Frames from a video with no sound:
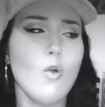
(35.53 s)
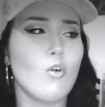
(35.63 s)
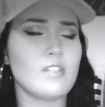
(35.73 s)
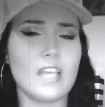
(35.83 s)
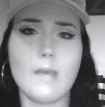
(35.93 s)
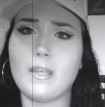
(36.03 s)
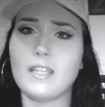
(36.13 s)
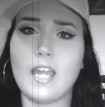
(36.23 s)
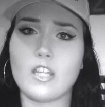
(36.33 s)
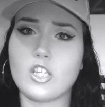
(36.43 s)
Well, damn,
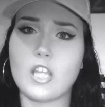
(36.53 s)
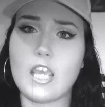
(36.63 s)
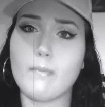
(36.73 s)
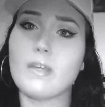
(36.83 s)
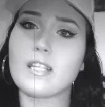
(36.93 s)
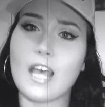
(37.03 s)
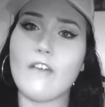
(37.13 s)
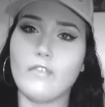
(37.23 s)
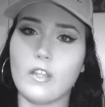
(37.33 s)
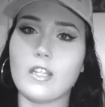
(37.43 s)
ain't that a shame, cause
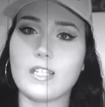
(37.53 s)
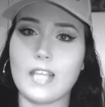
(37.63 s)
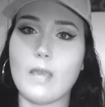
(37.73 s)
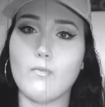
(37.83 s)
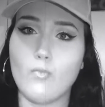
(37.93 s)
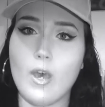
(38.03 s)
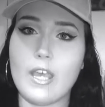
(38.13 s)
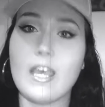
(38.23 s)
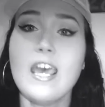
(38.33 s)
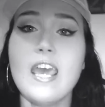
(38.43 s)
I feel the same way.